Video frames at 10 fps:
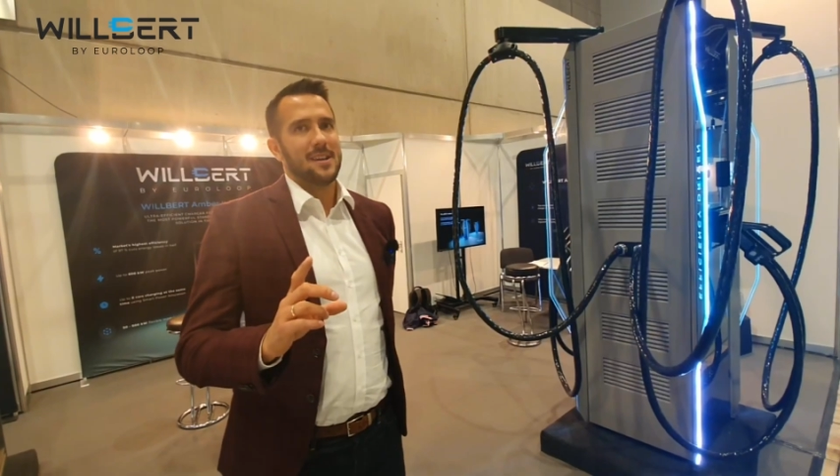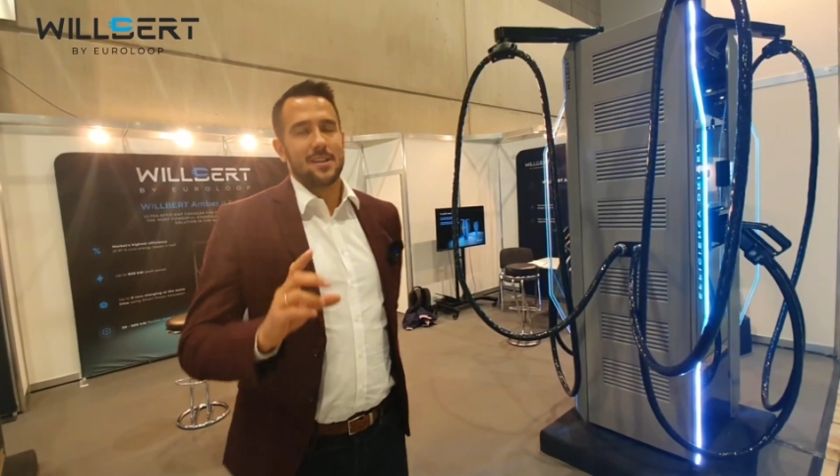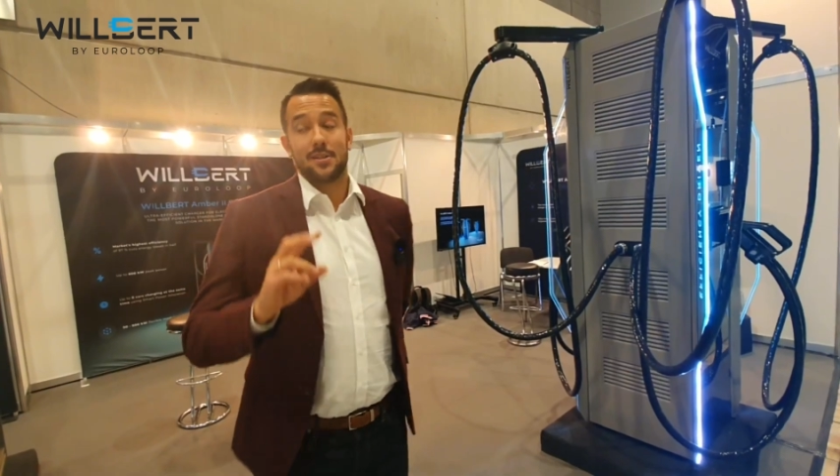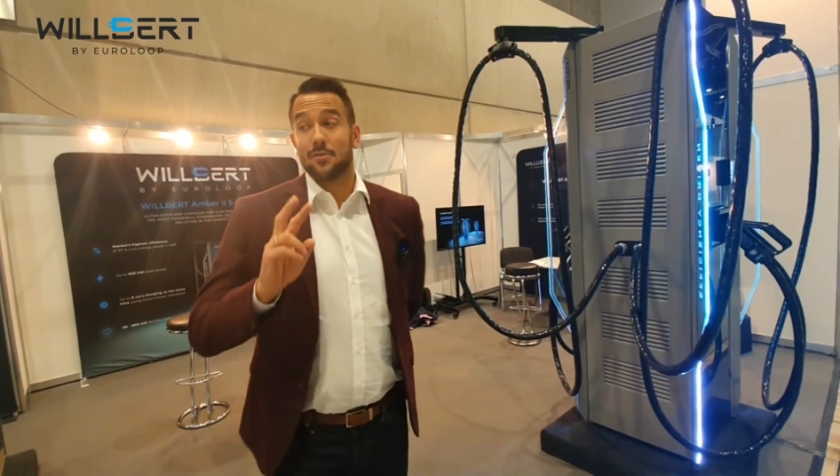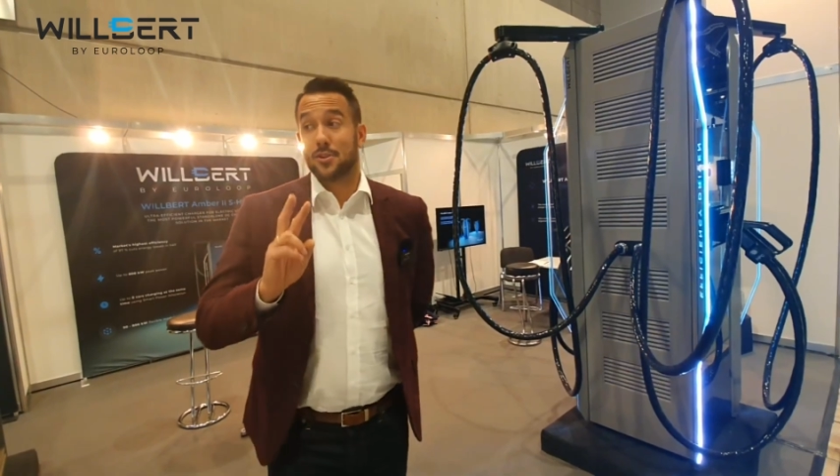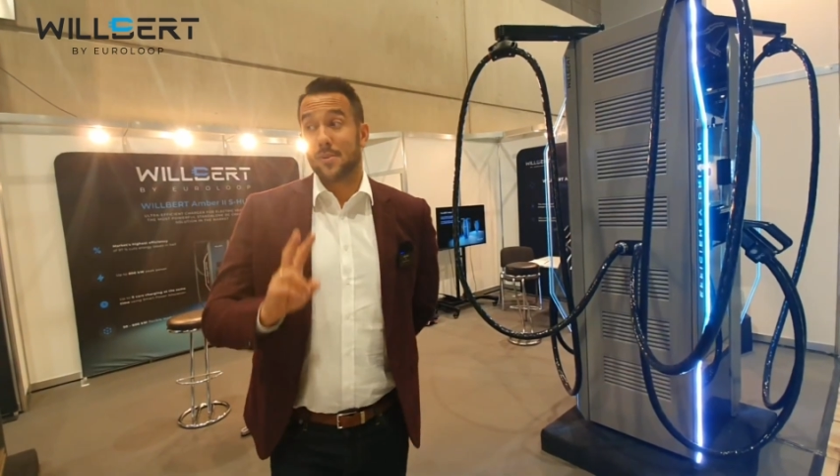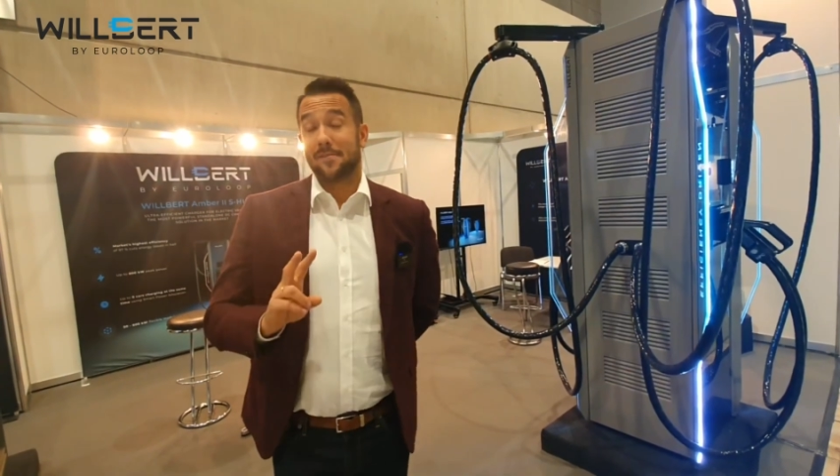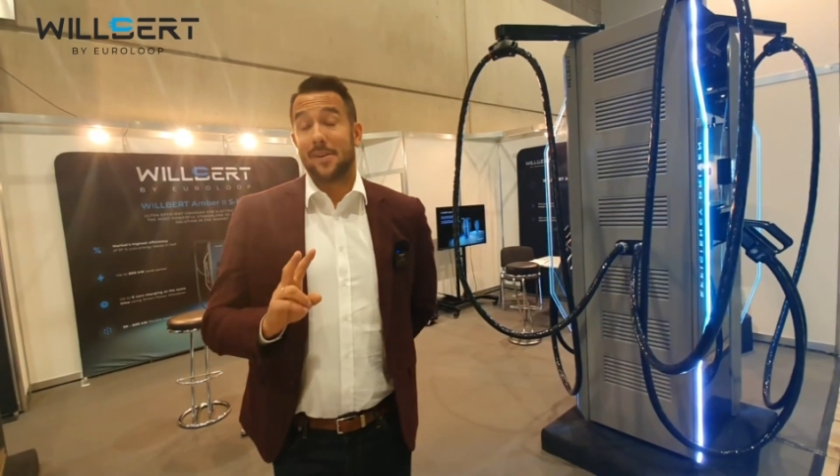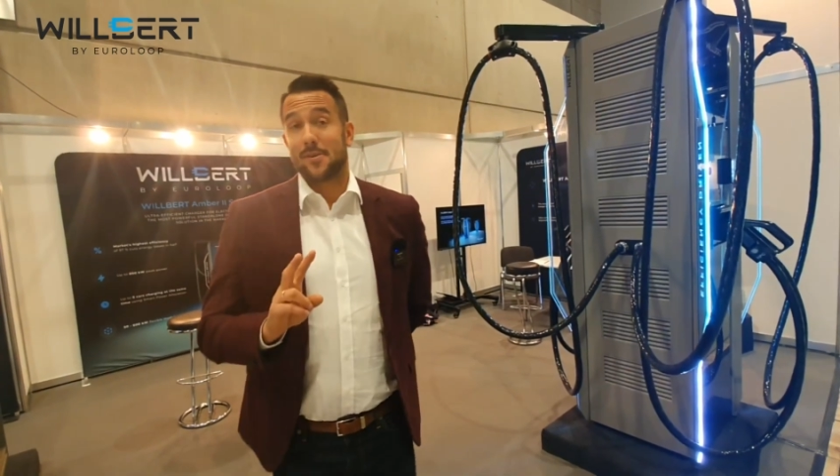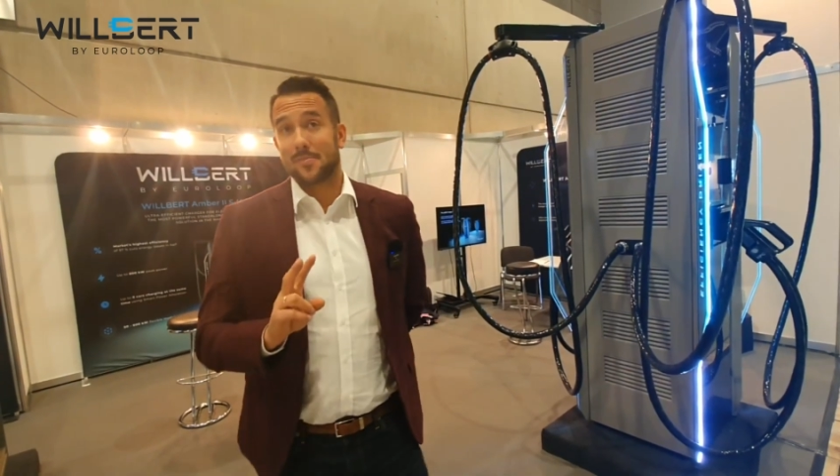So two
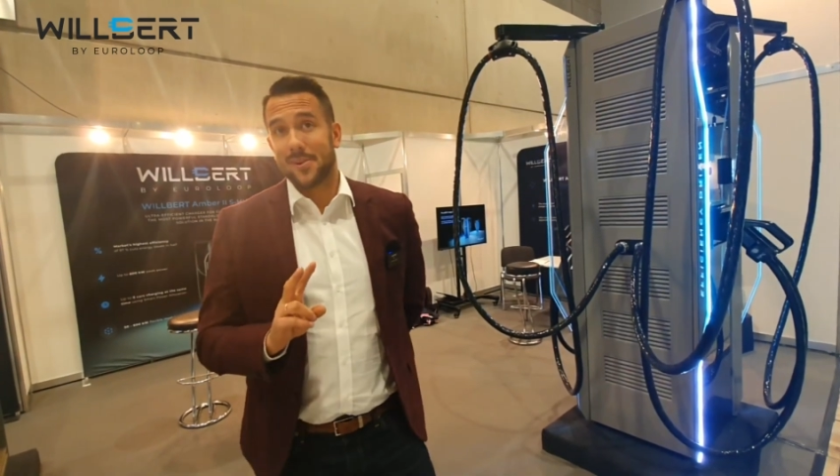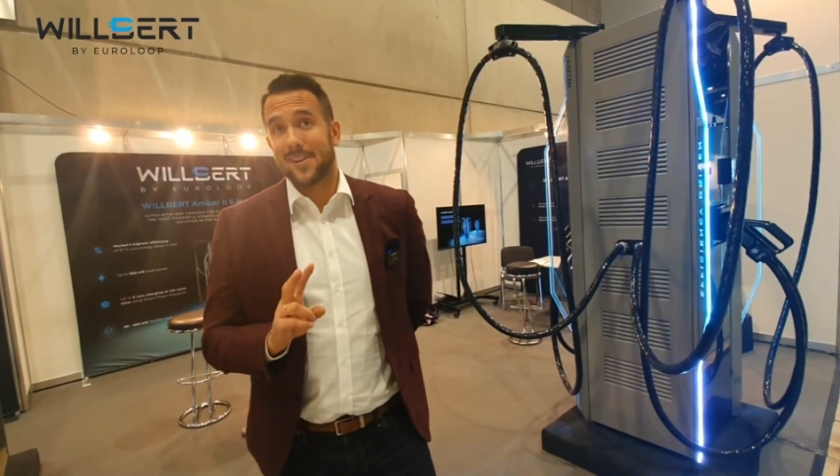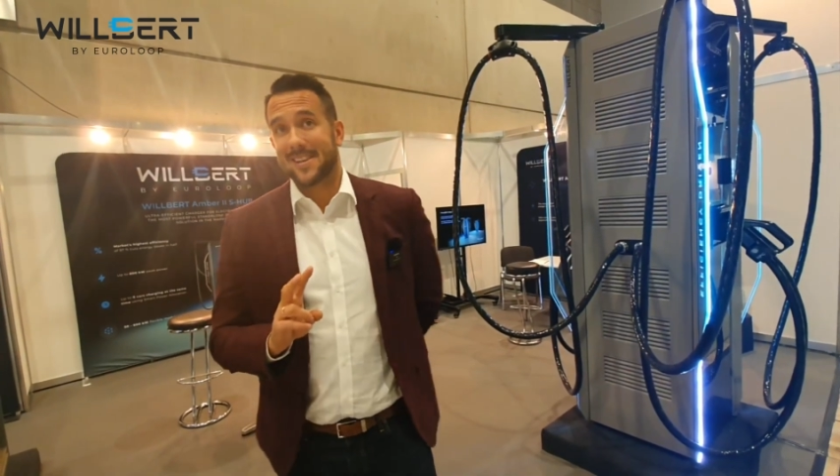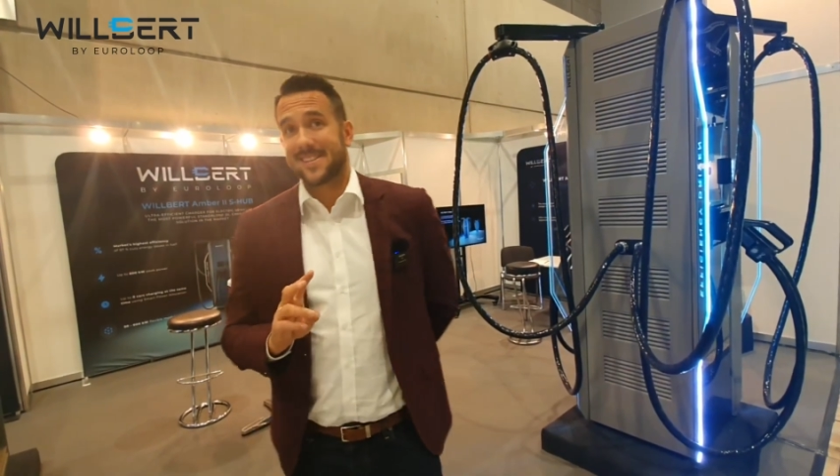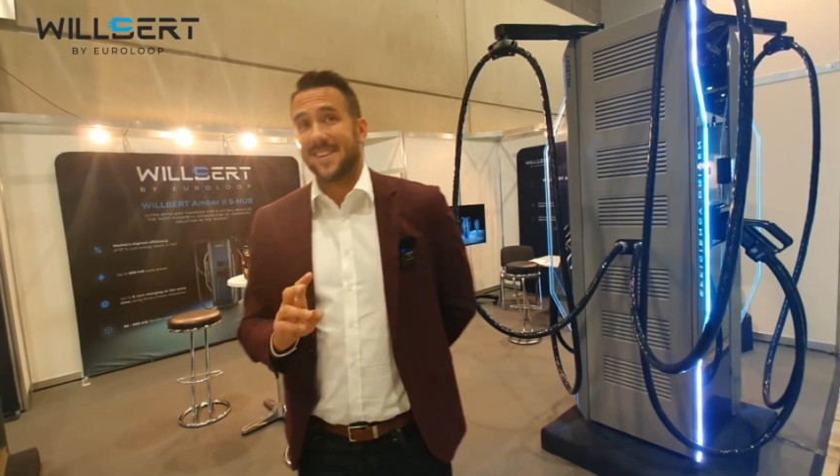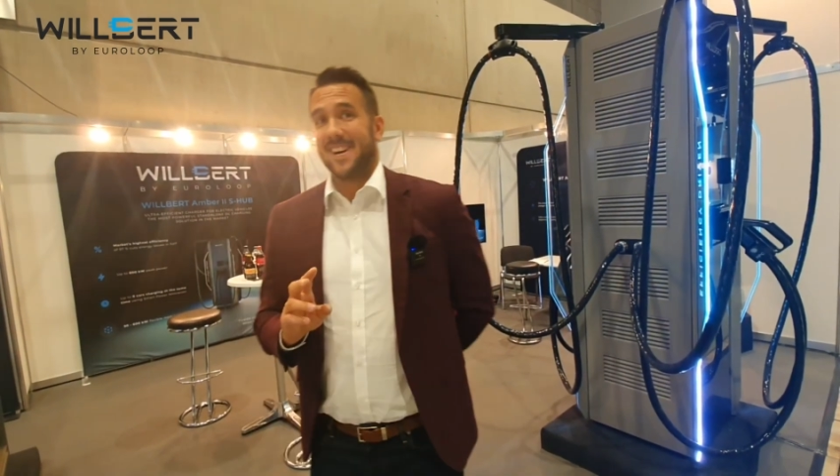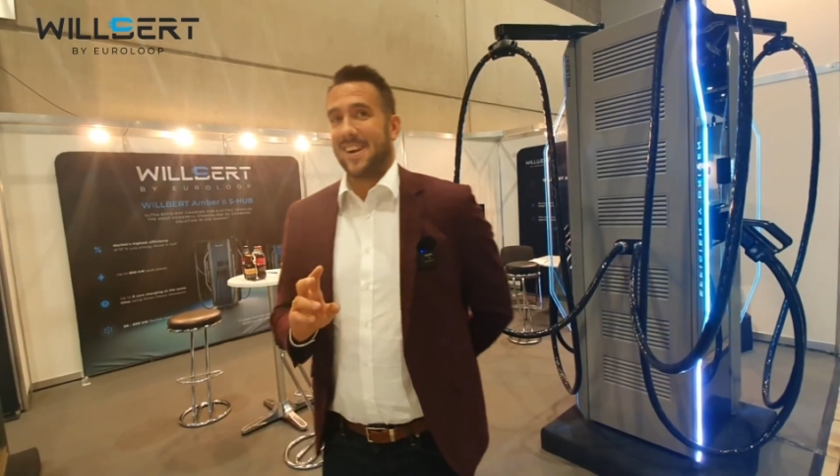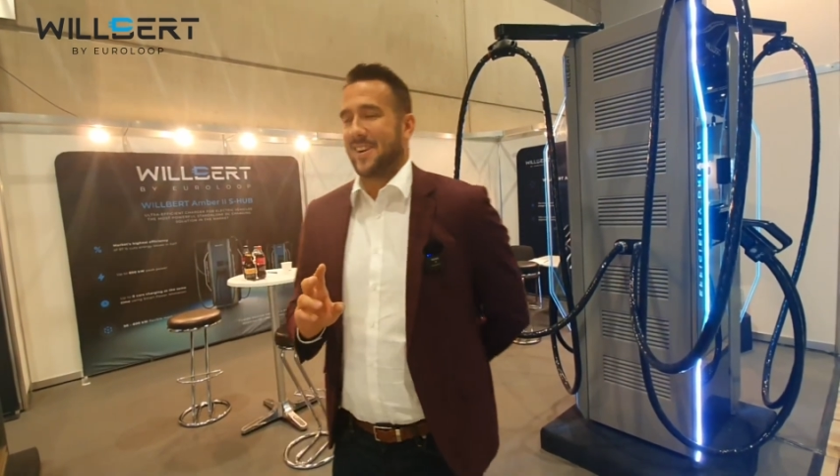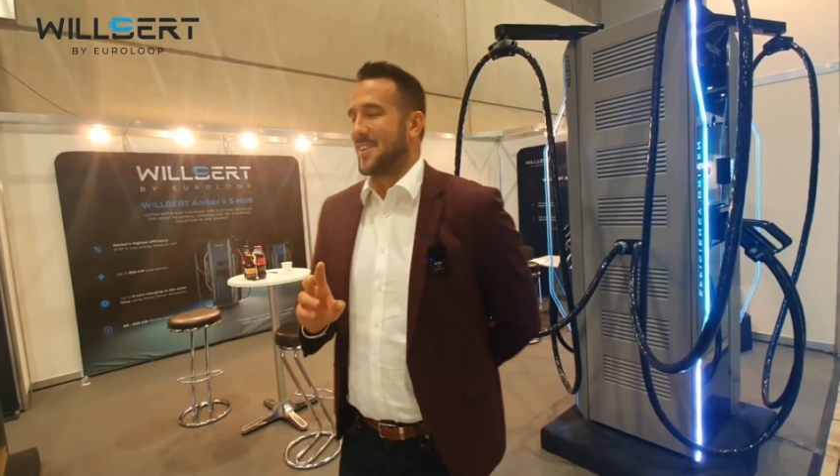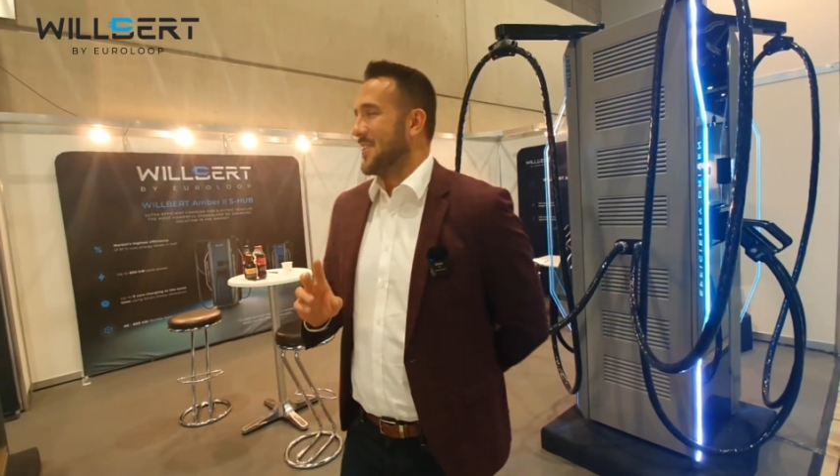of our products
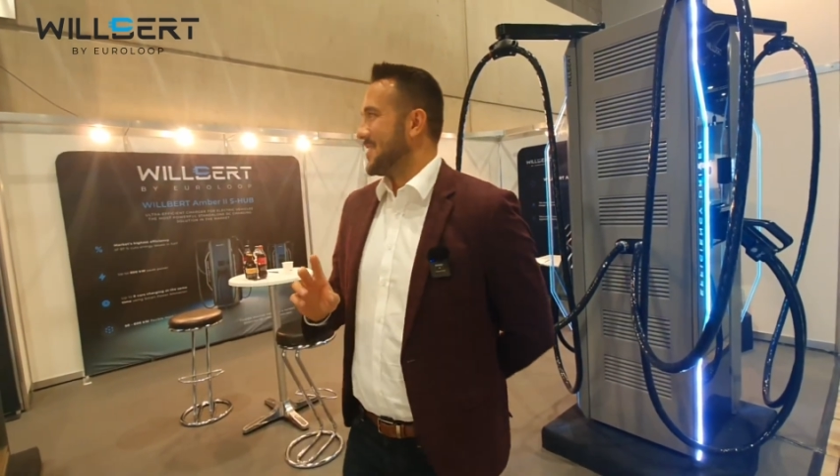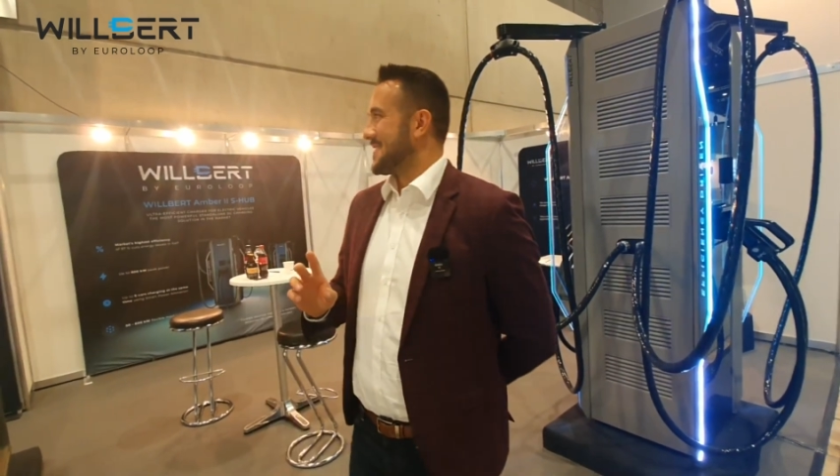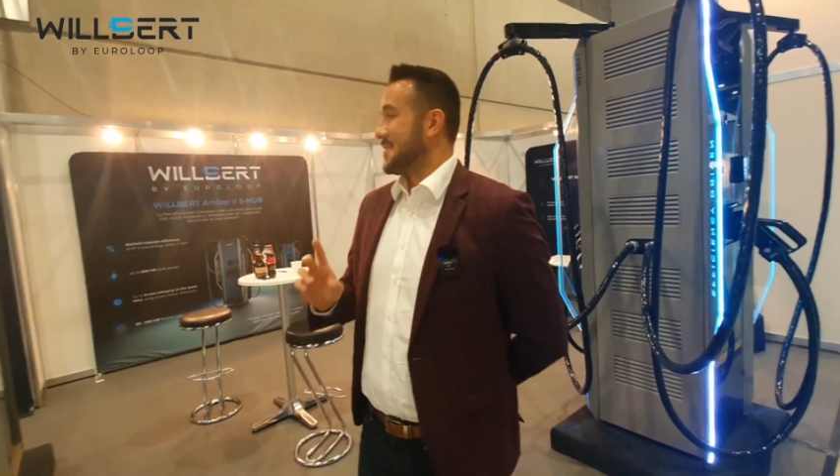are called